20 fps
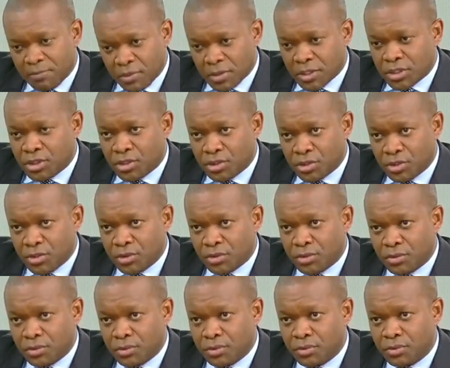put it to
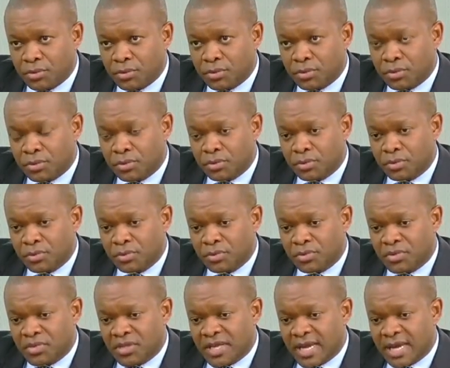you
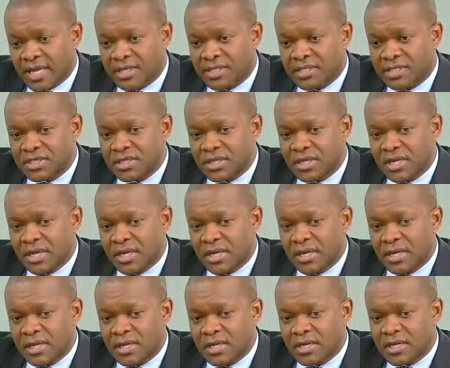that
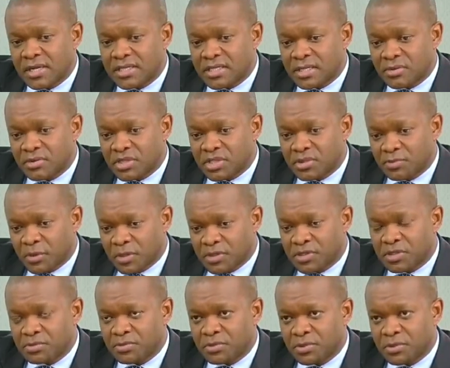as a
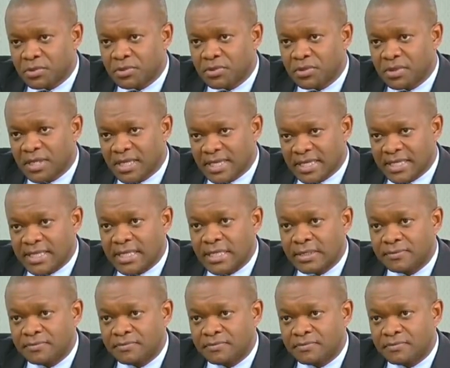responsible leader,
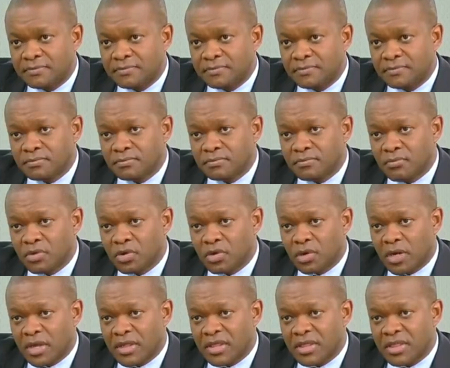
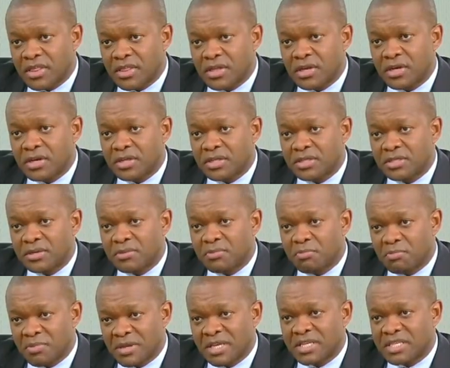you are the third
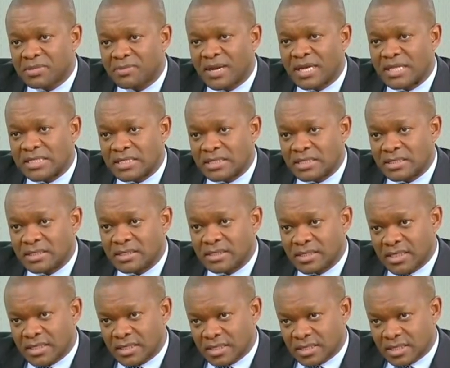biggest party
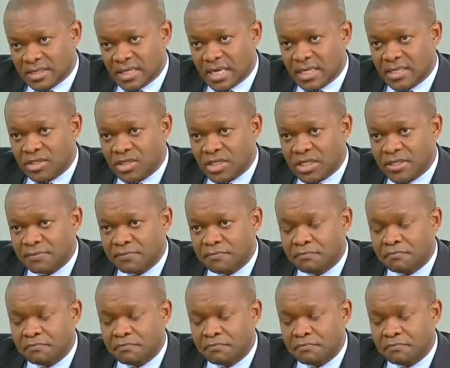in this country.